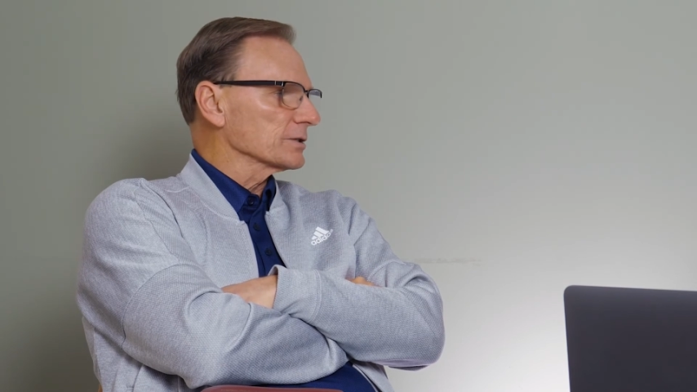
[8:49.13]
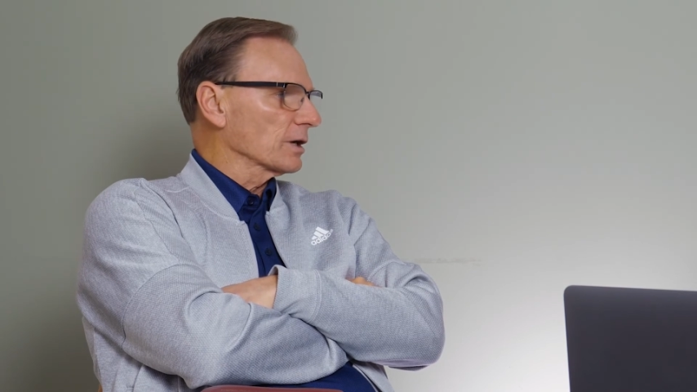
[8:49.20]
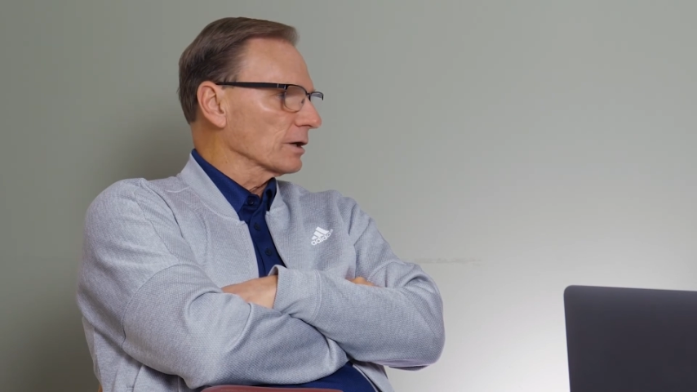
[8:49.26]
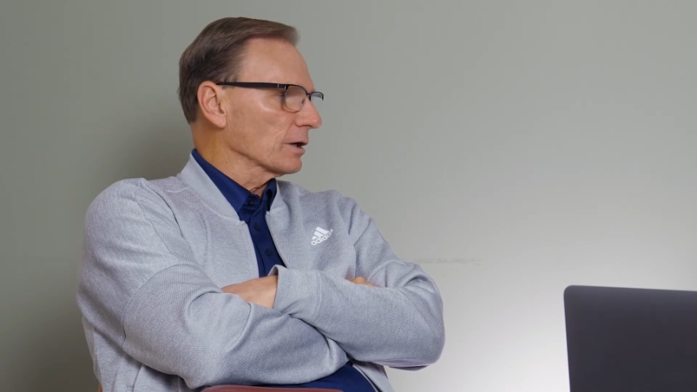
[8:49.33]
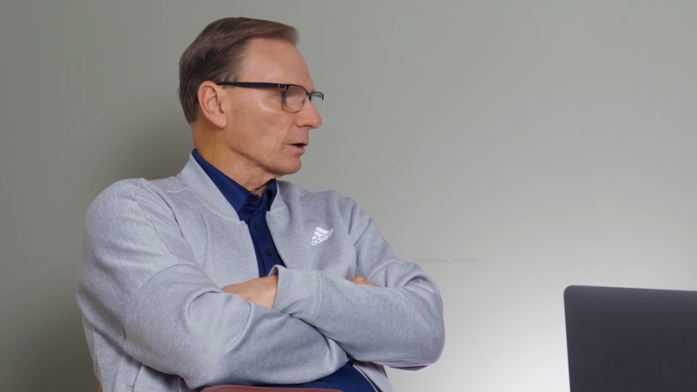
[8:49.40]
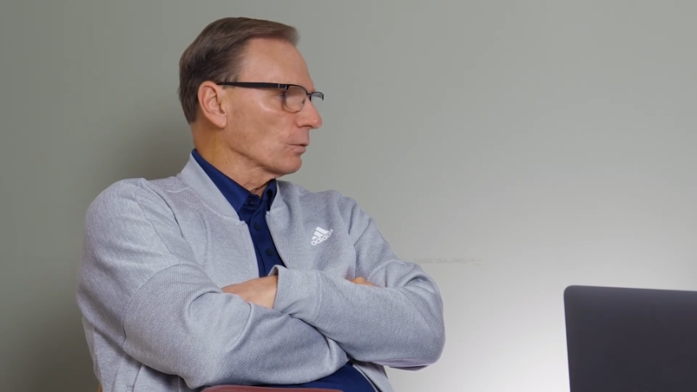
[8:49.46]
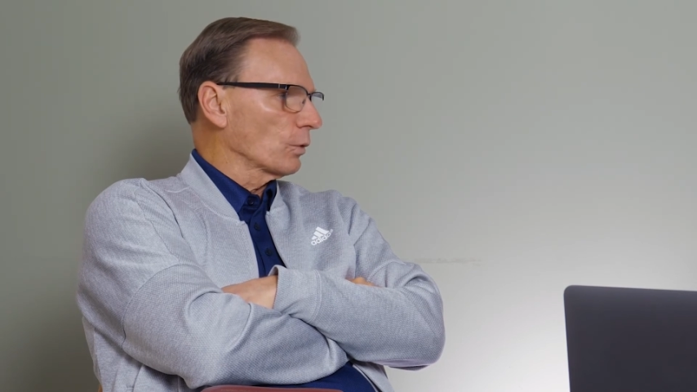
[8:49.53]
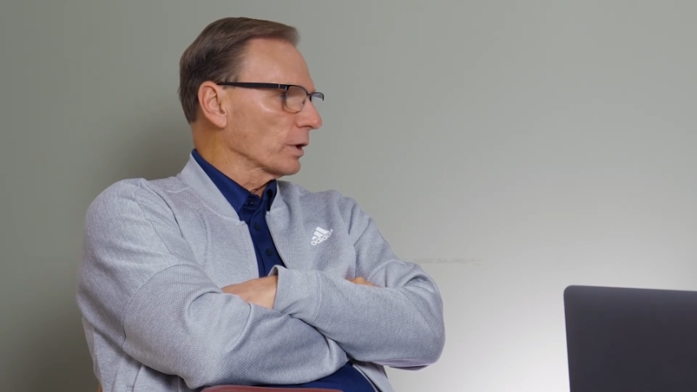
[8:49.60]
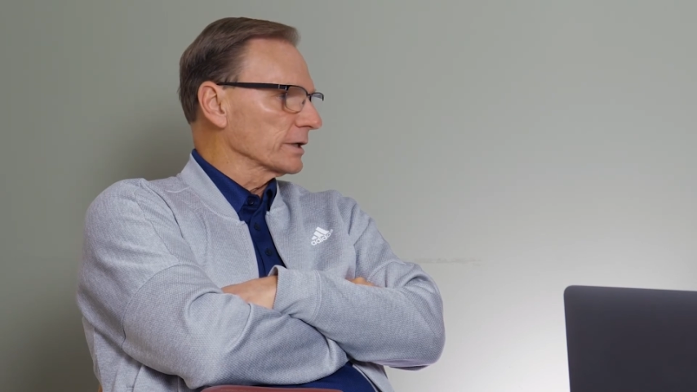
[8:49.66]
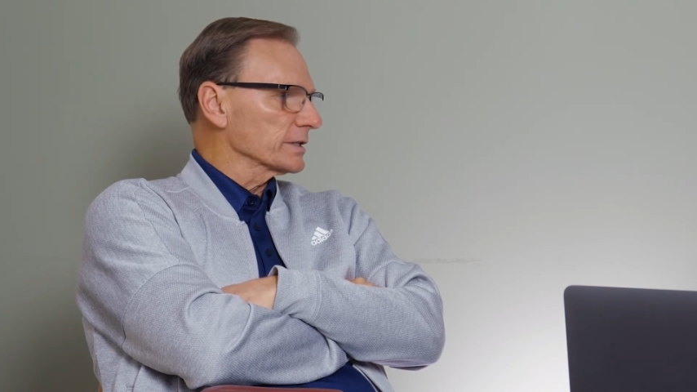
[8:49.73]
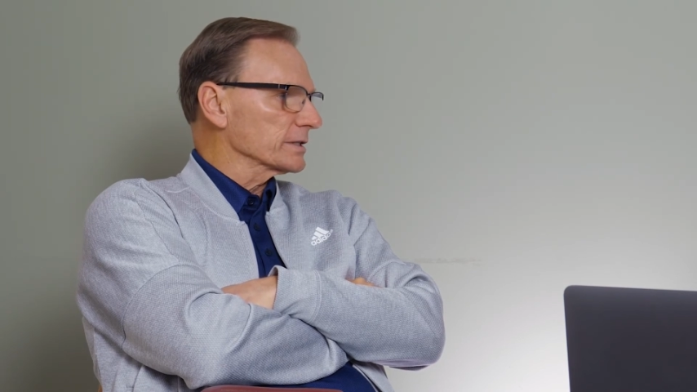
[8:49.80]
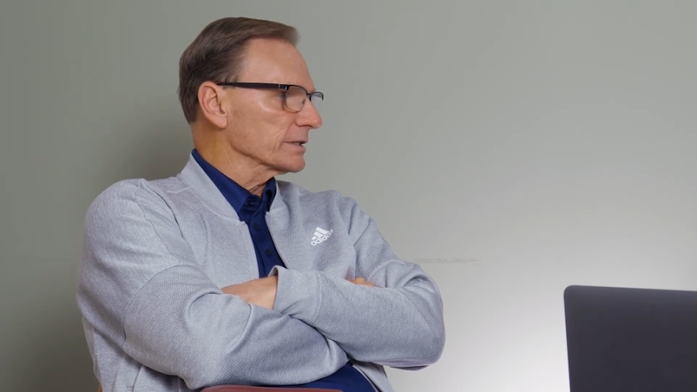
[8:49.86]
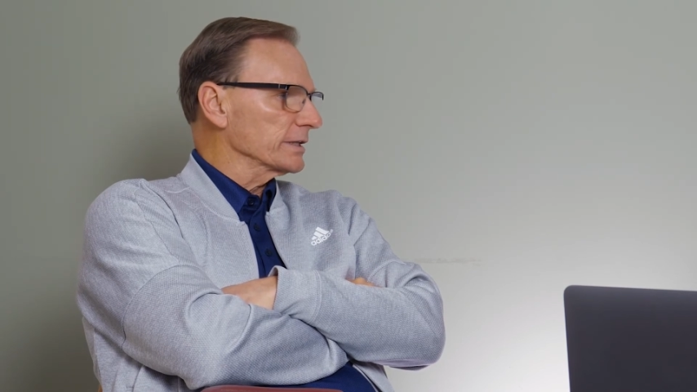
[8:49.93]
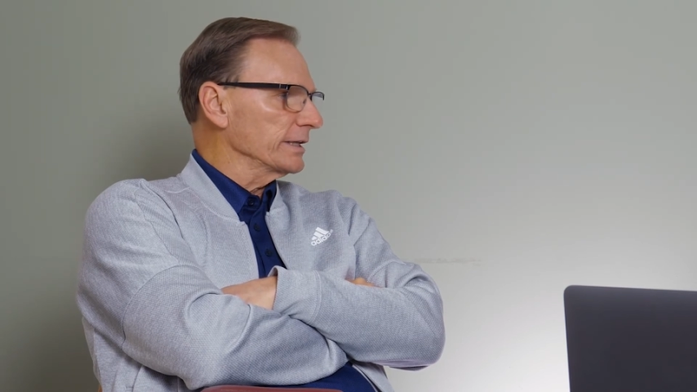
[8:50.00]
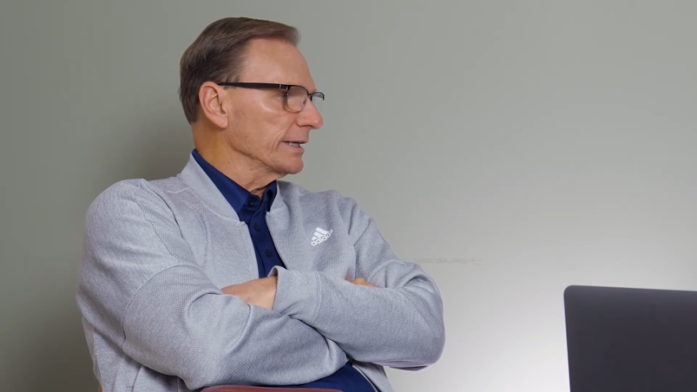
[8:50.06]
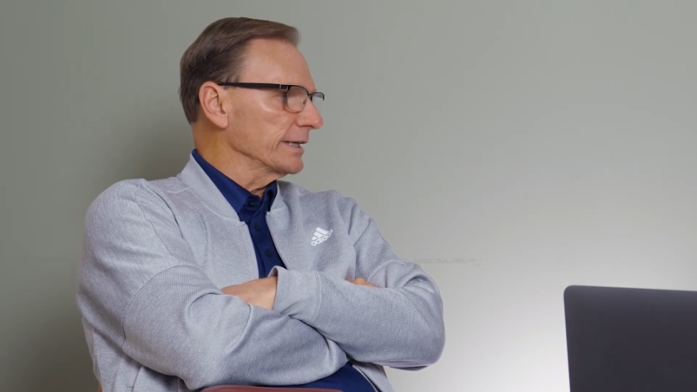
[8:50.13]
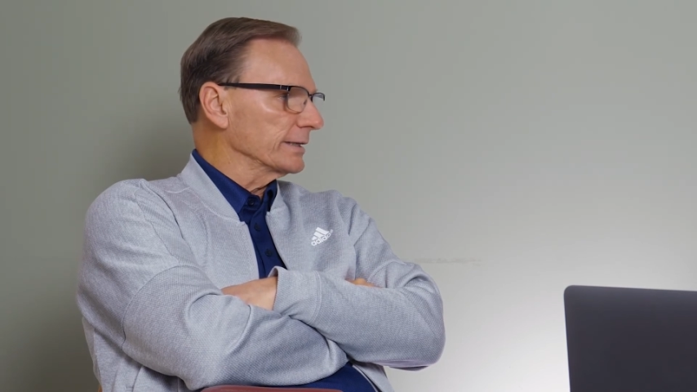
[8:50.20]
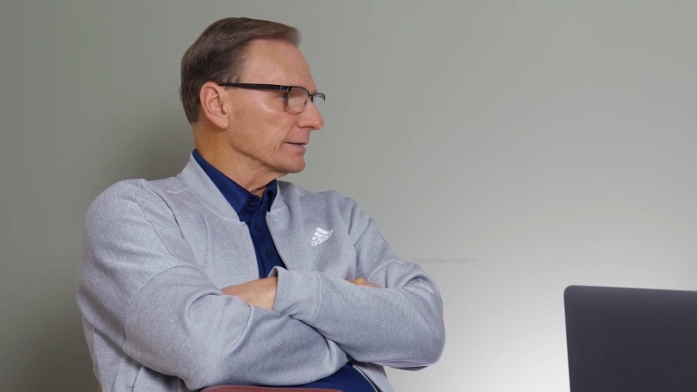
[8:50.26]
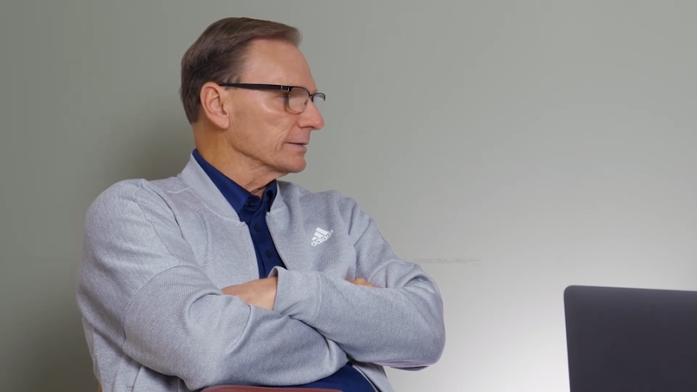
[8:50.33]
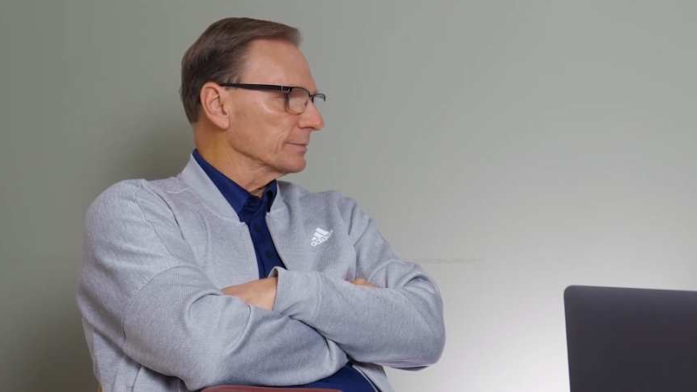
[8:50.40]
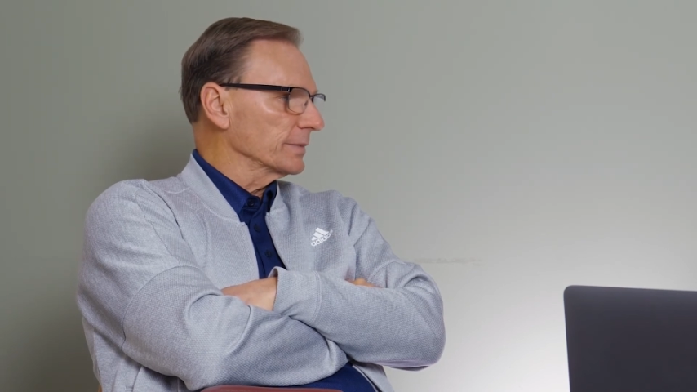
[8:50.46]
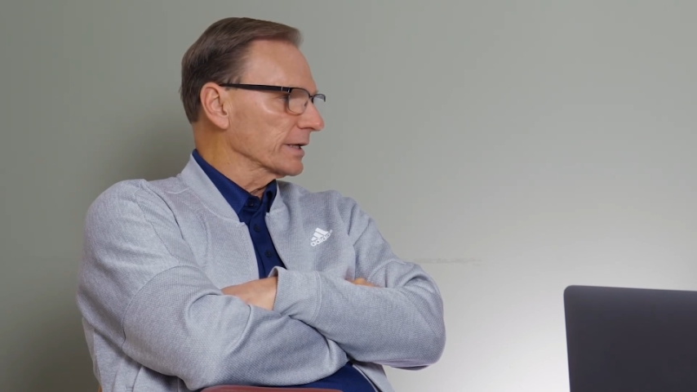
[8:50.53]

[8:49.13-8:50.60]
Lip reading: not on what is seen